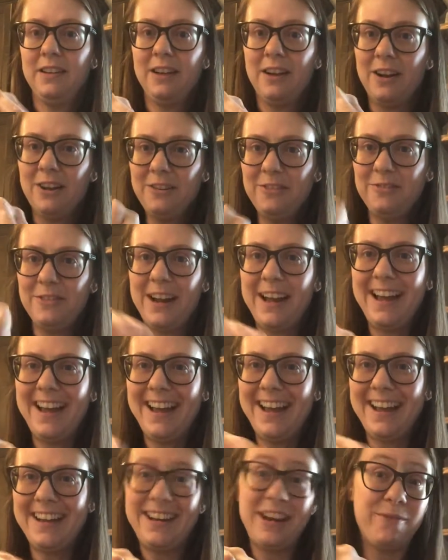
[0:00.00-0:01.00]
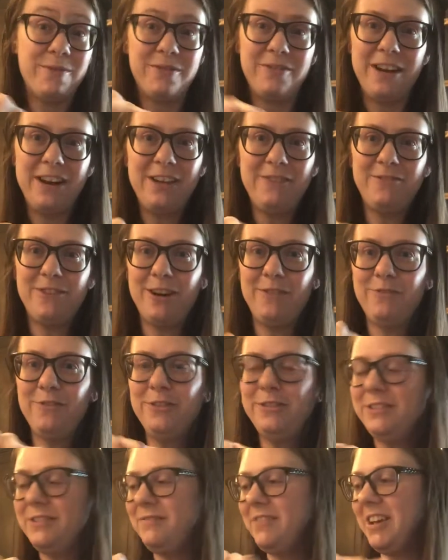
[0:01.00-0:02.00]
All right, now we ready for our
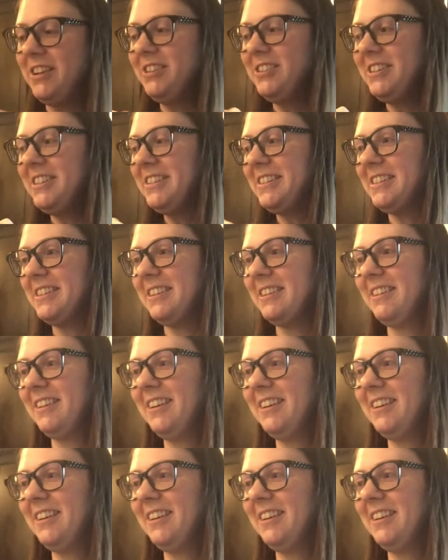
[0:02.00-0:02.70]
fruits and veggies?